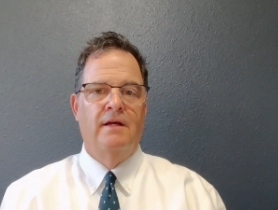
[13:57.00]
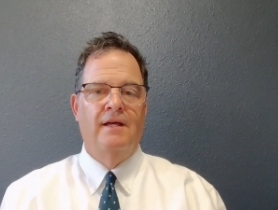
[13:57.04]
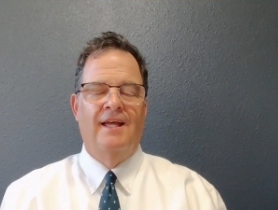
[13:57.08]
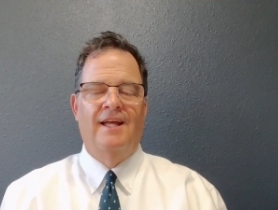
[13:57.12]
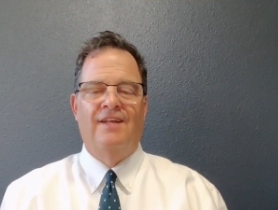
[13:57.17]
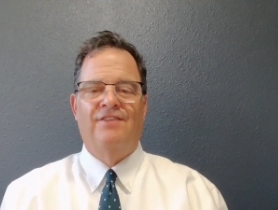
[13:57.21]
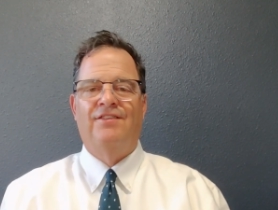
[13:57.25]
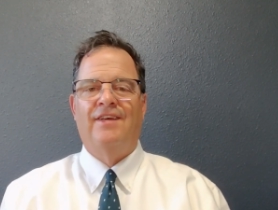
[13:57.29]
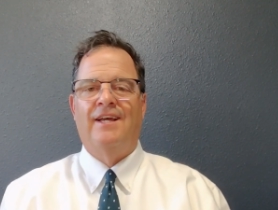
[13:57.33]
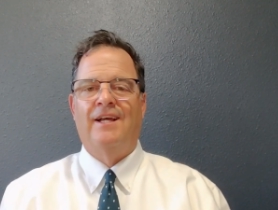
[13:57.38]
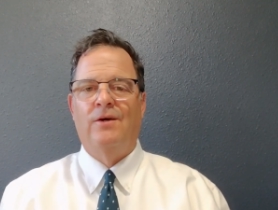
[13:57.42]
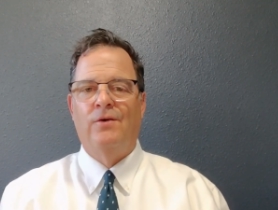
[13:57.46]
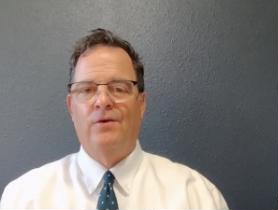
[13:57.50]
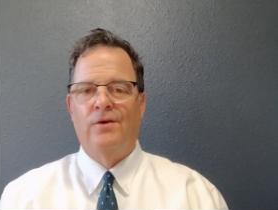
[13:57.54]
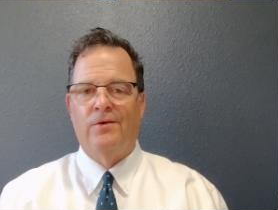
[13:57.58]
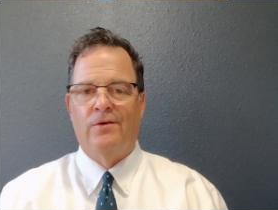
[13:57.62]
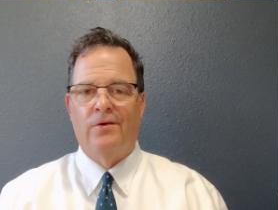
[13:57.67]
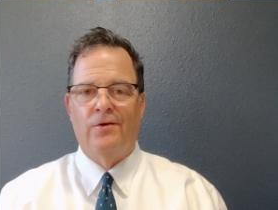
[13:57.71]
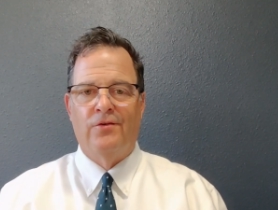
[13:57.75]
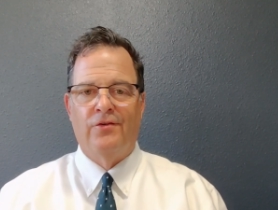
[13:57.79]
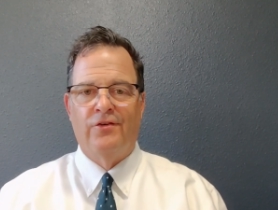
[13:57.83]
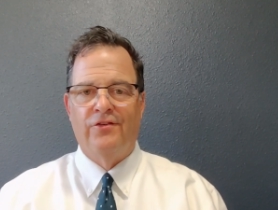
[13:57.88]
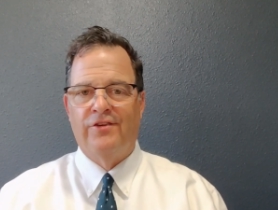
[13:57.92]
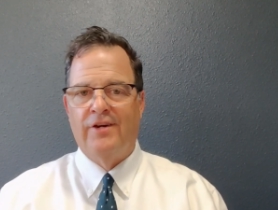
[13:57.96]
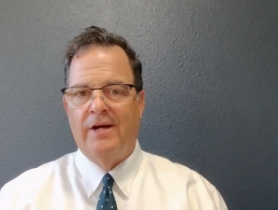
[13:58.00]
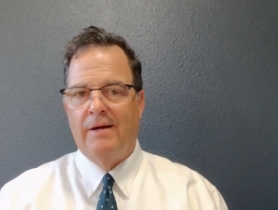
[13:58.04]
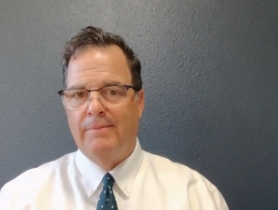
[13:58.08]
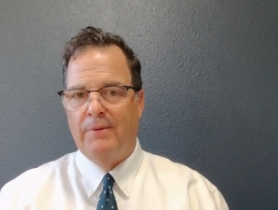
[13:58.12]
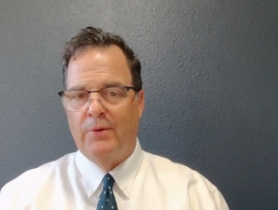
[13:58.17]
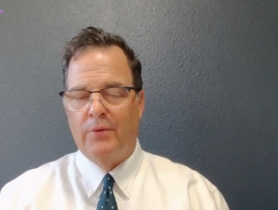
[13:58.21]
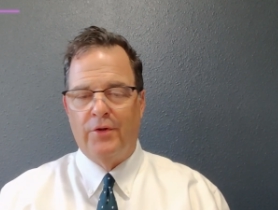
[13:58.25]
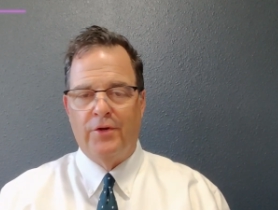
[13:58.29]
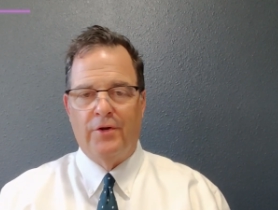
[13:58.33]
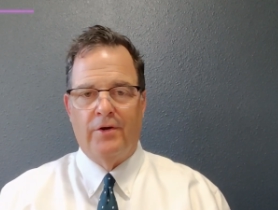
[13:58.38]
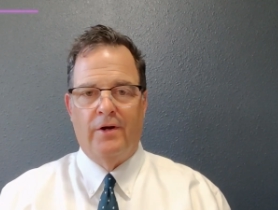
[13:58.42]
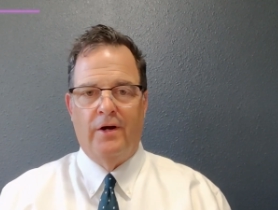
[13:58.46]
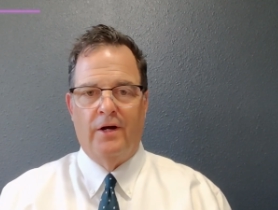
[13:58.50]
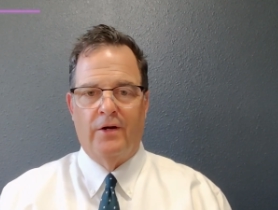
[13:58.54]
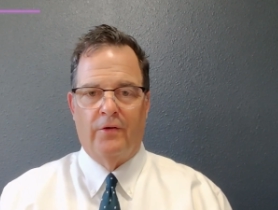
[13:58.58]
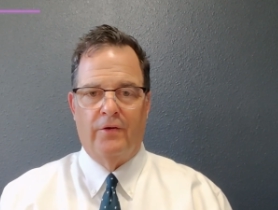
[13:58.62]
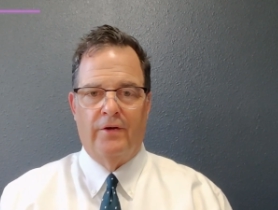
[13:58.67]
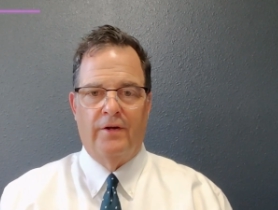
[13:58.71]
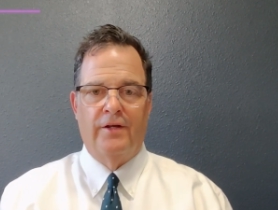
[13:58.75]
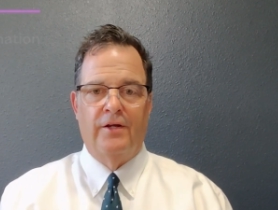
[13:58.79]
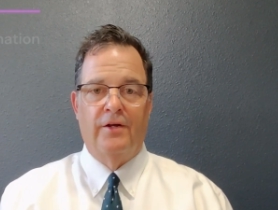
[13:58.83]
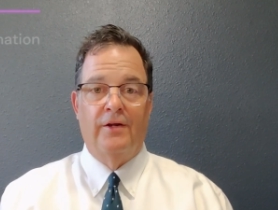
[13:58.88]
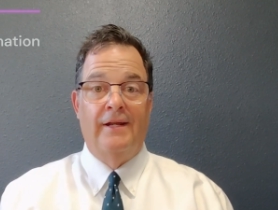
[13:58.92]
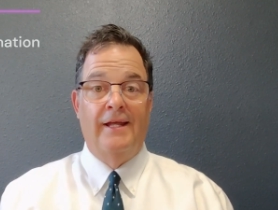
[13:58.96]
It's like going grocery shopping when you're
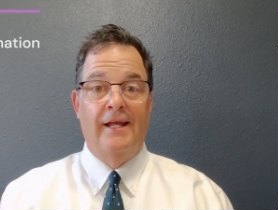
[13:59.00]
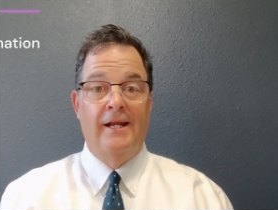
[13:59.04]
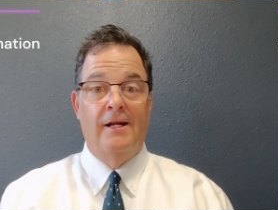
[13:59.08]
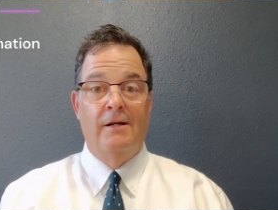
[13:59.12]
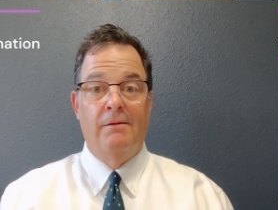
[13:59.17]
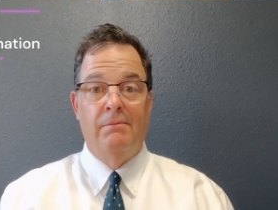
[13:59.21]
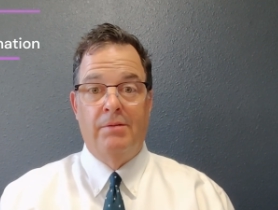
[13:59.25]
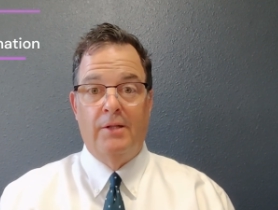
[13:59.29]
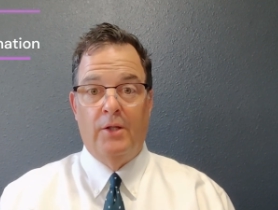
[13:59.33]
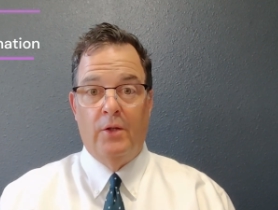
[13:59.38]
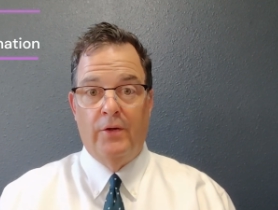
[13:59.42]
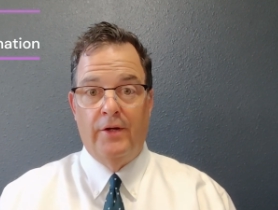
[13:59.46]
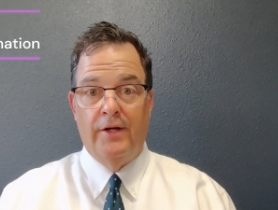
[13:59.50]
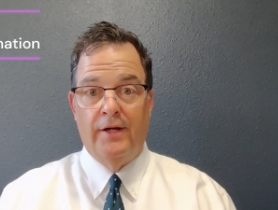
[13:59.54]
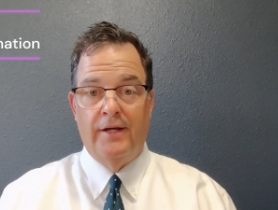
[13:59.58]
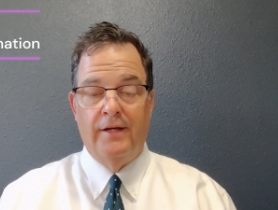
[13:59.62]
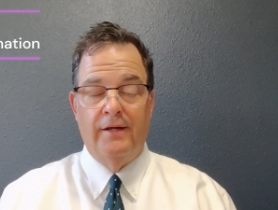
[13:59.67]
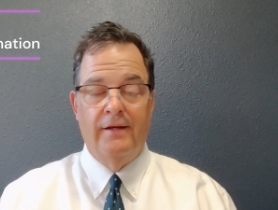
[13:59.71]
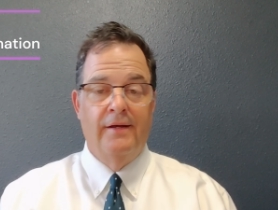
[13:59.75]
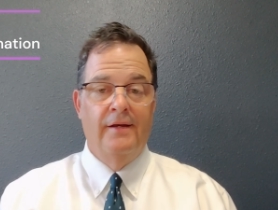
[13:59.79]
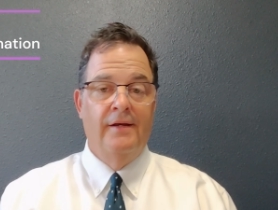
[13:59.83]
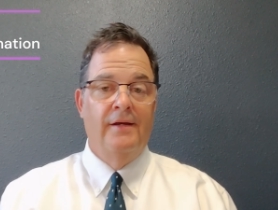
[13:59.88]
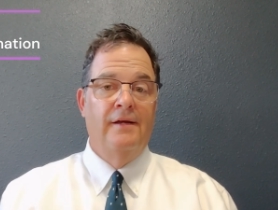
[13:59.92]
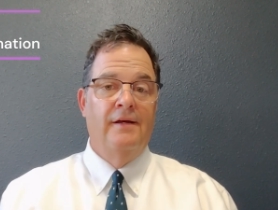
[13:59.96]
hungry. You need an employee.